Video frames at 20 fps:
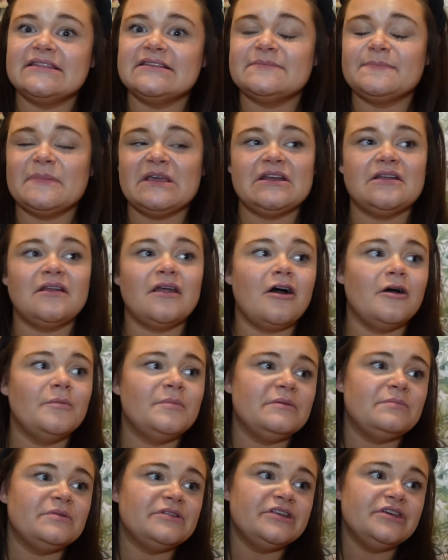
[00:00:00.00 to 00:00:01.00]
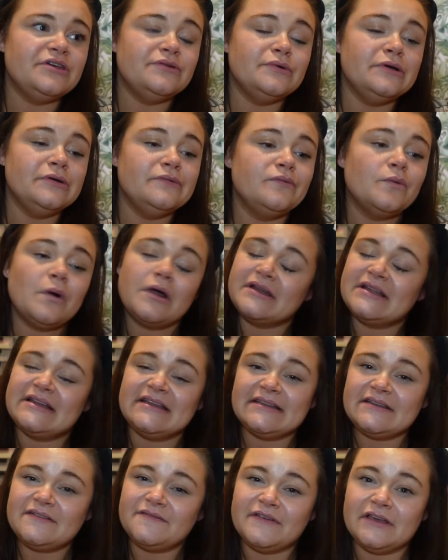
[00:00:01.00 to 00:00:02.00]
There's been a lot of people who have wanted
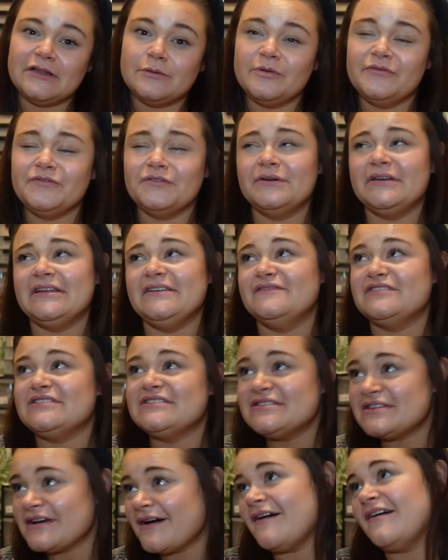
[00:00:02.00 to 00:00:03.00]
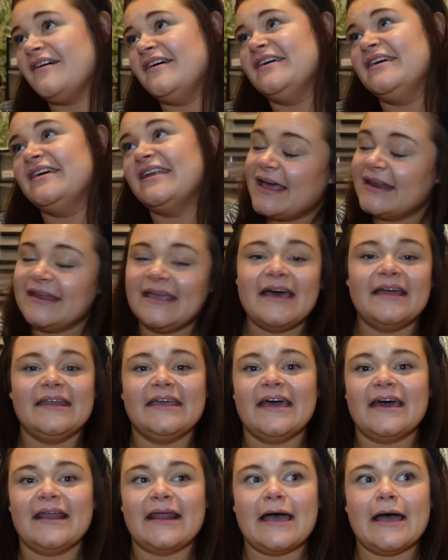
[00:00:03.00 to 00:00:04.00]
it to fail before it even started, yada yada
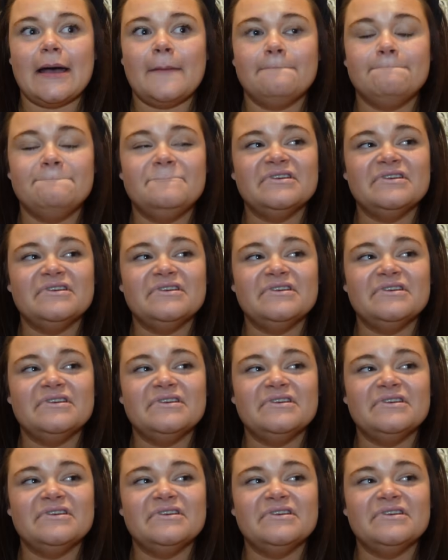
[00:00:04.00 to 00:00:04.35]
yada,